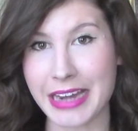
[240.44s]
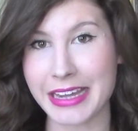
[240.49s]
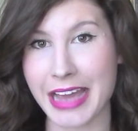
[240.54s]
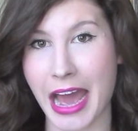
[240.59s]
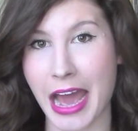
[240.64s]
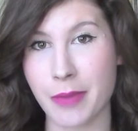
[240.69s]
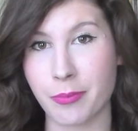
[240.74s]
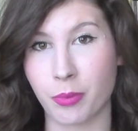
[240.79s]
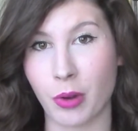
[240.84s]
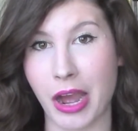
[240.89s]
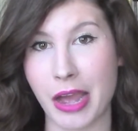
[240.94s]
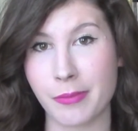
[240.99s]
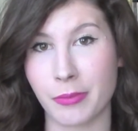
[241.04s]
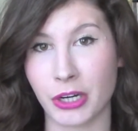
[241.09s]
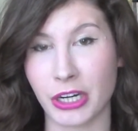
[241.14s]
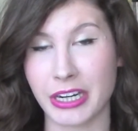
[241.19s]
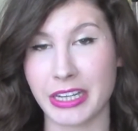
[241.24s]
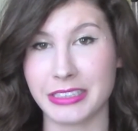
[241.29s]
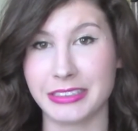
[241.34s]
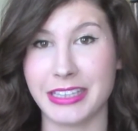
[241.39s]
eye primer
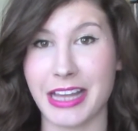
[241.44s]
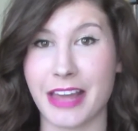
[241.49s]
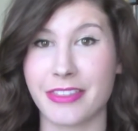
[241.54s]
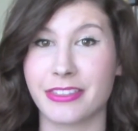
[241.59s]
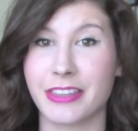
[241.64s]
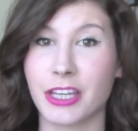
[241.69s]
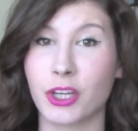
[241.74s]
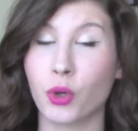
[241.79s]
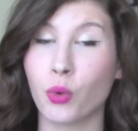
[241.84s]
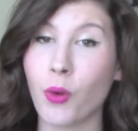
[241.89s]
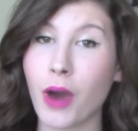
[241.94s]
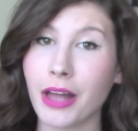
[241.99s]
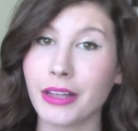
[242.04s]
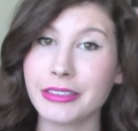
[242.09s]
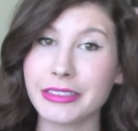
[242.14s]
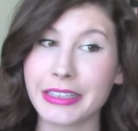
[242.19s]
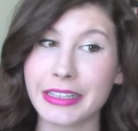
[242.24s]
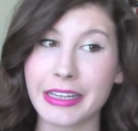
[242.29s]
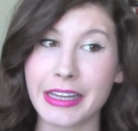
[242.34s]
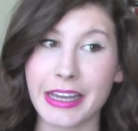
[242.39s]
is that the
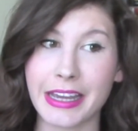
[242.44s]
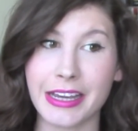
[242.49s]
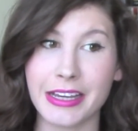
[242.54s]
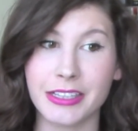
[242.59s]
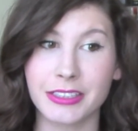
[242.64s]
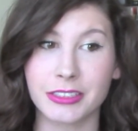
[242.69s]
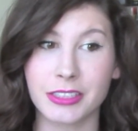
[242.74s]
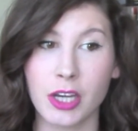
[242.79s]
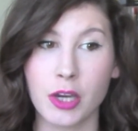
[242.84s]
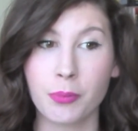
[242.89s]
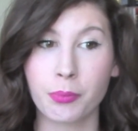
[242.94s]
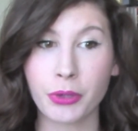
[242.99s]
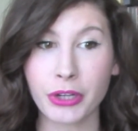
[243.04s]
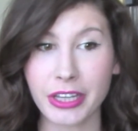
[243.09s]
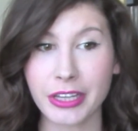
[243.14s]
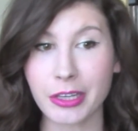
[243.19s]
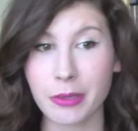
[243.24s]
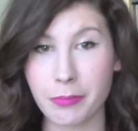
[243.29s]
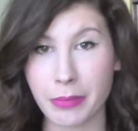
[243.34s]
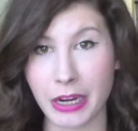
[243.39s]
quality is pretty
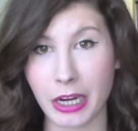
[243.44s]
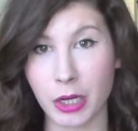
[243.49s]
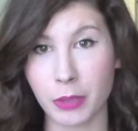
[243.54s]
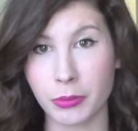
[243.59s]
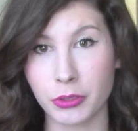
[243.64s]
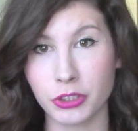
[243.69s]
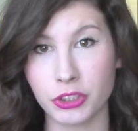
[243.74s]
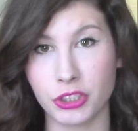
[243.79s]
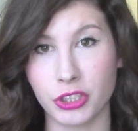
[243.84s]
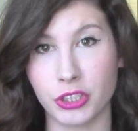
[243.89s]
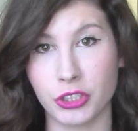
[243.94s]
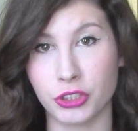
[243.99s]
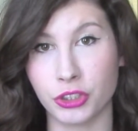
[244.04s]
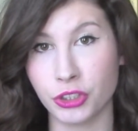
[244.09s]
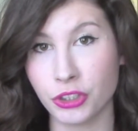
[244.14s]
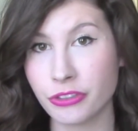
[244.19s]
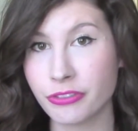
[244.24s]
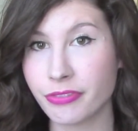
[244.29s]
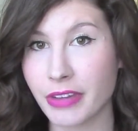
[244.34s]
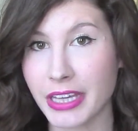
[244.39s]
comparable to the
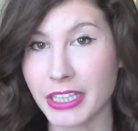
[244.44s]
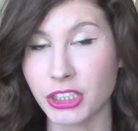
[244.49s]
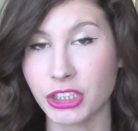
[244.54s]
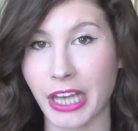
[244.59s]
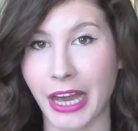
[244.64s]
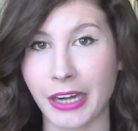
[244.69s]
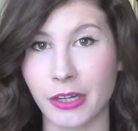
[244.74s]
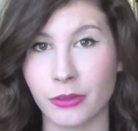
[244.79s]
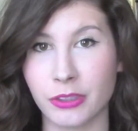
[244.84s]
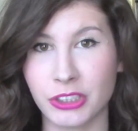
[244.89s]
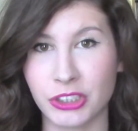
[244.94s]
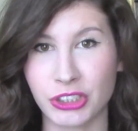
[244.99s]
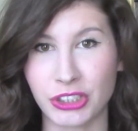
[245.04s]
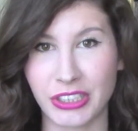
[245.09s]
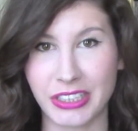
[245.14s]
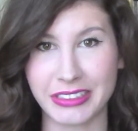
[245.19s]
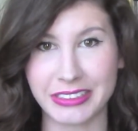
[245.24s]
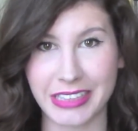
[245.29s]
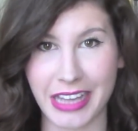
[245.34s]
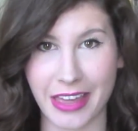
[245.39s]
Too Faced Shadow
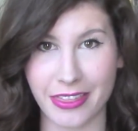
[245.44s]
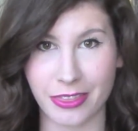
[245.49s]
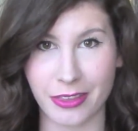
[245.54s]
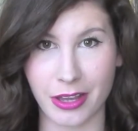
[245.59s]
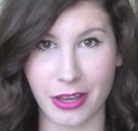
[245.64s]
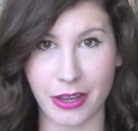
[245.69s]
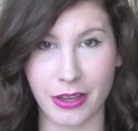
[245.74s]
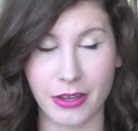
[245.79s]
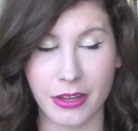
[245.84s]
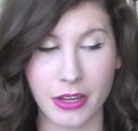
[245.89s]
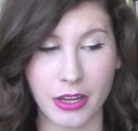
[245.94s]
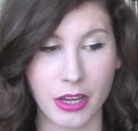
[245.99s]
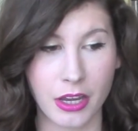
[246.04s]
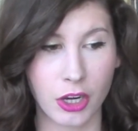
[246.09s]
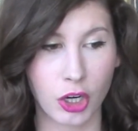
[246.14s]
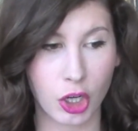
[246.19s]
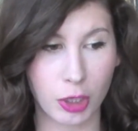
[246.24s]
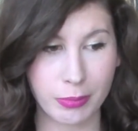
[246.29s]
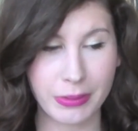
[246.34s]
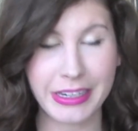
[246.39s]
Insurance and the
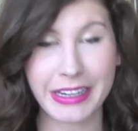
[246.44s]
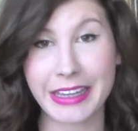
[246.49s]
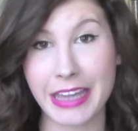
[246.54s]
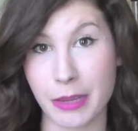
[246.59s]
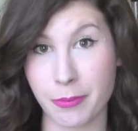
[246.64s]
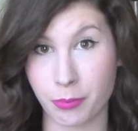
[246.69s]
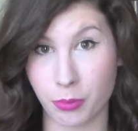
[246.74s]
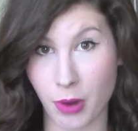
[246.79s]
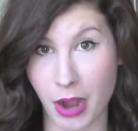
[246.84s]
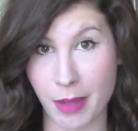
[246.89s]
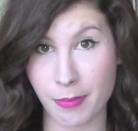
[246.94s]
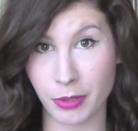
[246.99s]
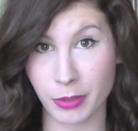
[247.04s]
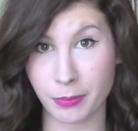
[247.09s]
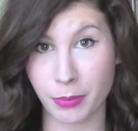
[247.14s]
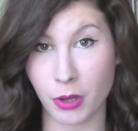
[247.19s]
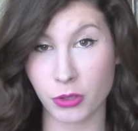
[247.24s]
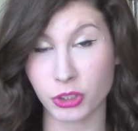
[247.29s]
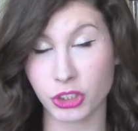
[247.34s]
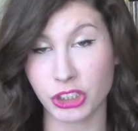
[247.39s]
Urban Decay Primer
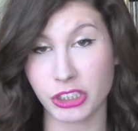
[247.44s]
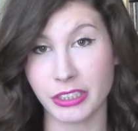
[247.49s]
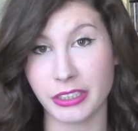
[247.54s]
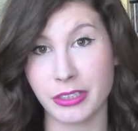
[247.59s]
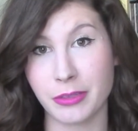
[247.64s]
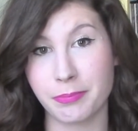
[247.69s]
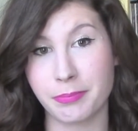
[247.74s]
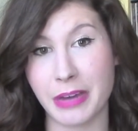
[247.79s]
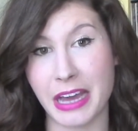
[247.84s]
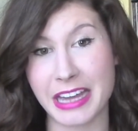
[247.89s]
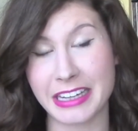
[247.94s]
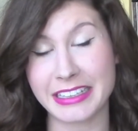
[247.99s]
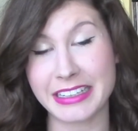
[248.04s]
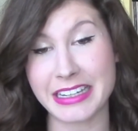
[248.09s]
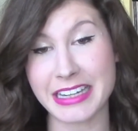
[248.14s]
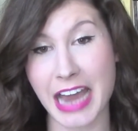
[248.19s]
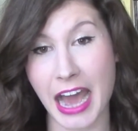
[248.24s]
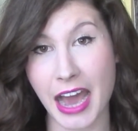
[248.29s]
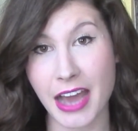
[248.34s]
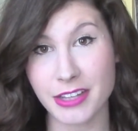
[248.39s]
Potion, but
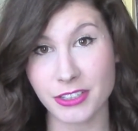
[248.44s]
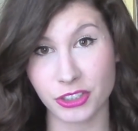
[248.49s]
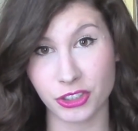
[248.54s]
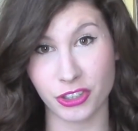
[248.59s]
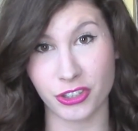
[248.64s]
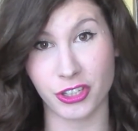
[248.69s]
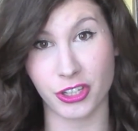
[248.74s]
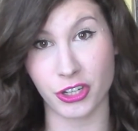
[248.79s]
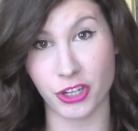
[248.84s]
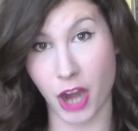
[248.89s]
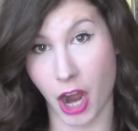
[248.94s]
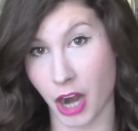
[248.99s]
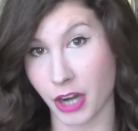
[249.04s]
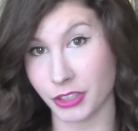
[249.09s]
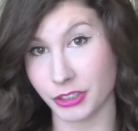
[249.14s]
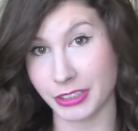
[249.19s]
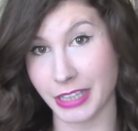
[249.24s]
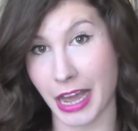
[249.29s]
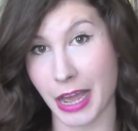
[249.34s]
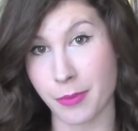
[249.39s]
not to the
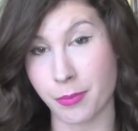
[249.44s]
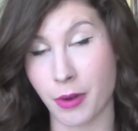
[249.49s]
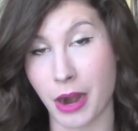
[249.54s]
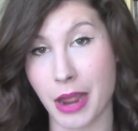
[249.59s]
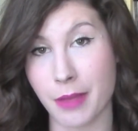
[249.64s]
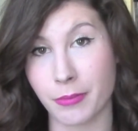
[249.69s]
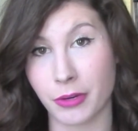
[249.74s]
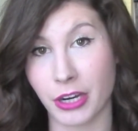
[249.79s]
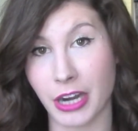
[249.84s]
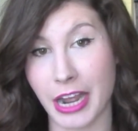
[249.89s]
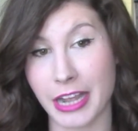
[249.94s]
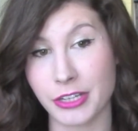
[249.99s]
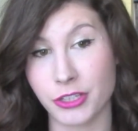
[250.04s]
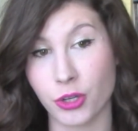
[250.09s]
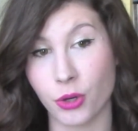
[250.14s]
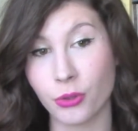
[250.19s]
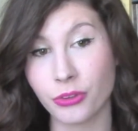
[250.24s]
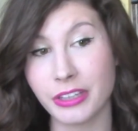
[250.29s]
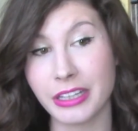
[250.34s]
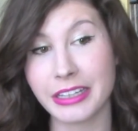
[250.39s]
NARS eye primer. I
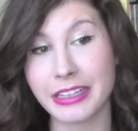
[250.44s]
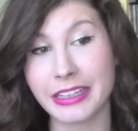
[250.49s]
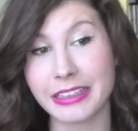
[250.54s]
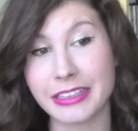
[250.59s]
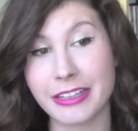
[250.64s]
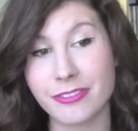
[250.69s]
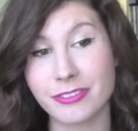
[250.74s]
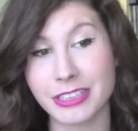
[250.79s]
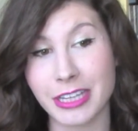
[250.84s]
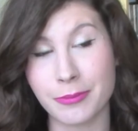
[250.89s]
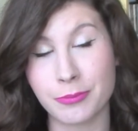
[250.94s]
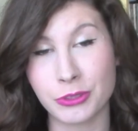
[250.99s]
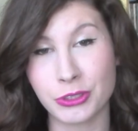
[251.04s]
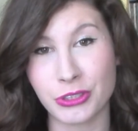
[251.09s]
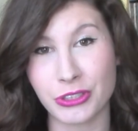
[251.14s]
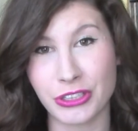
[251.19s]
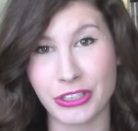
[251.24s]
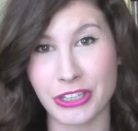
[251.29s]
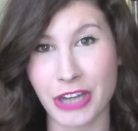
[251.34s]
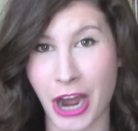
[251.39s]
don't think it lives up to
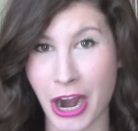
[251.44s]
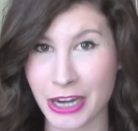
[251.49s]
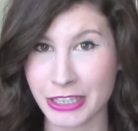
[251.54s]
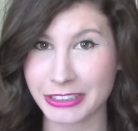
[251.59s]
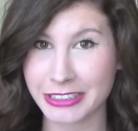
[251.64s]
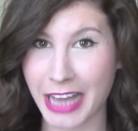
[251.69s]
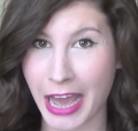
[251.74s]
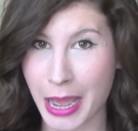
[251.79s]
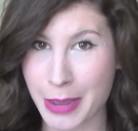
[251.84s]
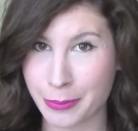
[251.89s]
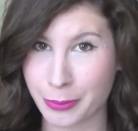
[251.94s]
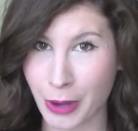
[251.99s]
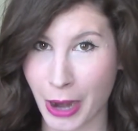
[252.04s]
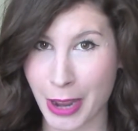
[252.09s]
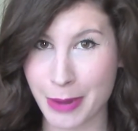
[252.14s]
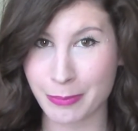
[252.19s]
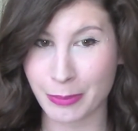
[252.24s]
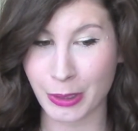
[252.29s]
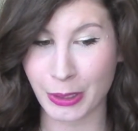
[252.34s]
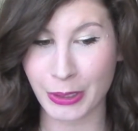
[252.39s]
the NARS eye
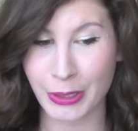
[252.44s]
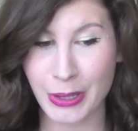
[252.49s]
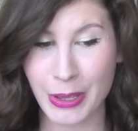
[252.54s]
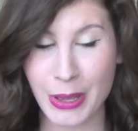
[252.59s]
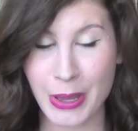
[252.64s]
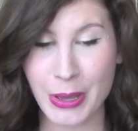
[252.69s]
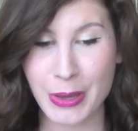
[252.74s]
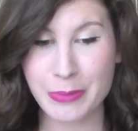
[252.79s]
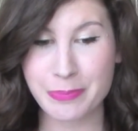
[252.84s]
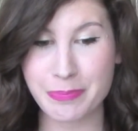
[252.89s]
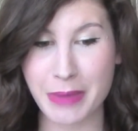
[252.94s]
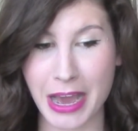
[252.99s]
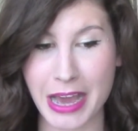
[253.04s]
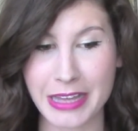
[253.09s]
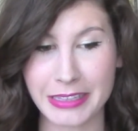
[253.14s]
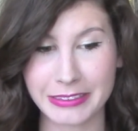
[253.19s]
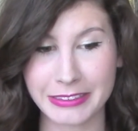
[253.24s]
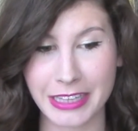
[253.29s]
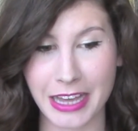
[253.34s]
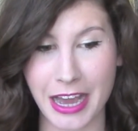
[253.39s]
primer,
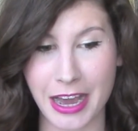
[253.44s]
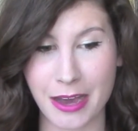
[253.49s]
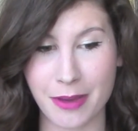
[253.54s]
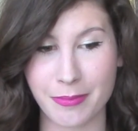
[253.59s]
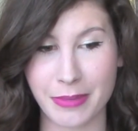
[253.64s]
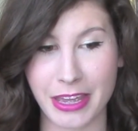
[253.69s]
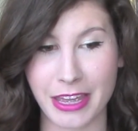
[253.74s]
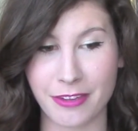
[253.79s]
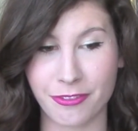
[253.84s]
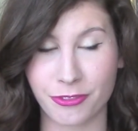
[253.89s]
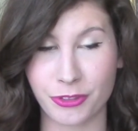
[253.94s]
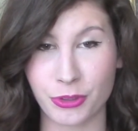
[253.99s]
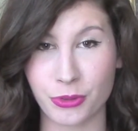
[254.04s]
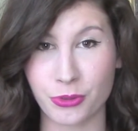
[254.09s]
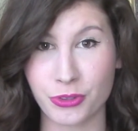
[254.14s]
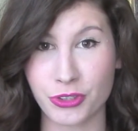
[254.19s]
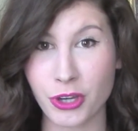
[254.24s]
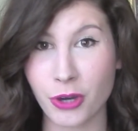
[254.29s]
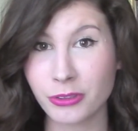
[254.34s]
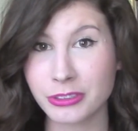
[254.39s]
but if you
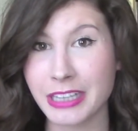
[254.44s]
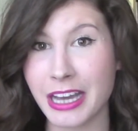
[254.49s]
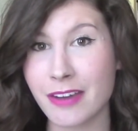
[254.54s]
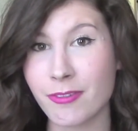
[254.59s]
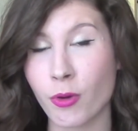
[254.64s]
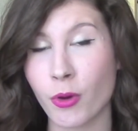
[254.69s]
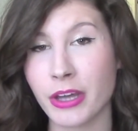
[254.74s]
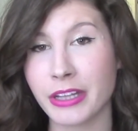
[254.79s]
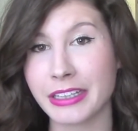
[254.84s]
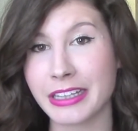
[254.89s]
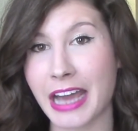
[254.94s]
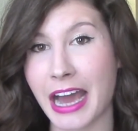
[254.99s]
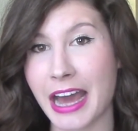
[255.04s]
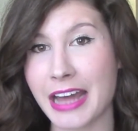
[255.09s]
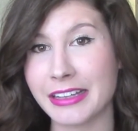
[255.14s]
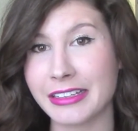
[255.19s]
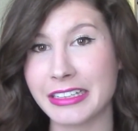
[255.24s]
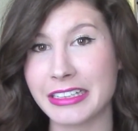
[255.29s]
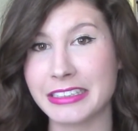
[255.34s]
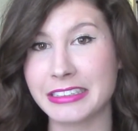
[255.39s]
don't have oily
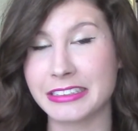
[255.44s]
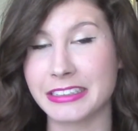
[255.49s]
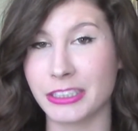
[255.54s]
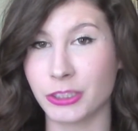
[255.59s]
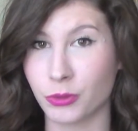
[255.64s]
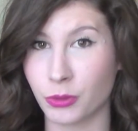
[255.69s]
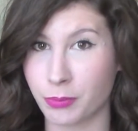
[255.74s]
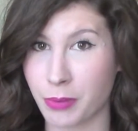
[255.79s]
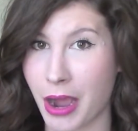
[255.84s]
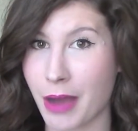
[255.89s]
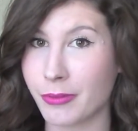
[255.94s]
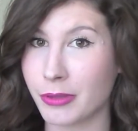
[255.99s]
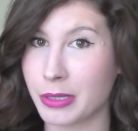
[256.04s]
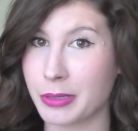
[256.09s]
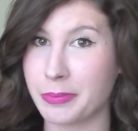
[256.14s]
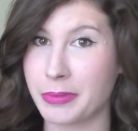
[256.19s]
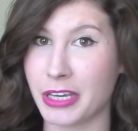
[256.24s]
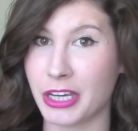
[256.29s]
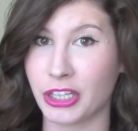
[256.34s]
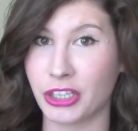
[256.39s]
eyelids, this would probably
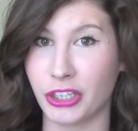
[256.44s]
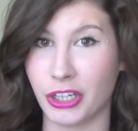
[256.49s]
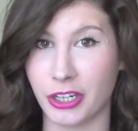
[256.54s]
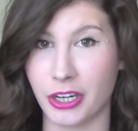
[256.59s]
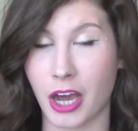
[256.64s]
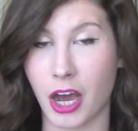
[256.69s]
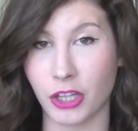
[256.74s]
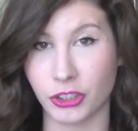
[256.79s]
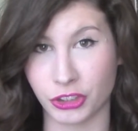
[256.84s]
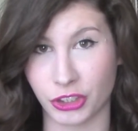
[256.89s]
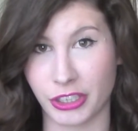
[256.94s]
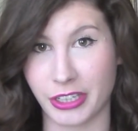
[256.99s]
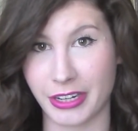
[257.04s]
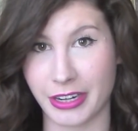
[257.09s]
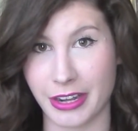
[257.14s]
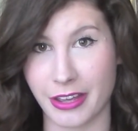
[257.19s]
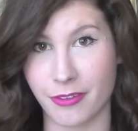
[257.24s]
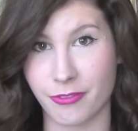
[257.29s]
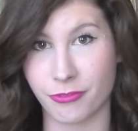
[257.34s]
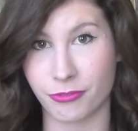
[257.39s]
be a good
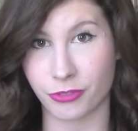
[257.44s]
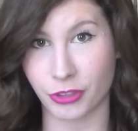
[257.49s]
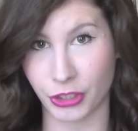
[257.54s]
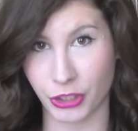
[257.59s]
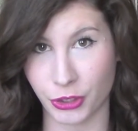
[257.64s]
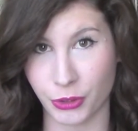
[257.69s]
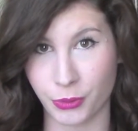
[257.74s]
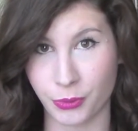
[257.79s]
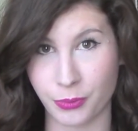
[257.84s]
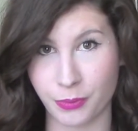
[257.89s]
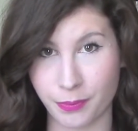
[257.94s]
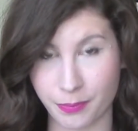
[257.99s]
alternative for you.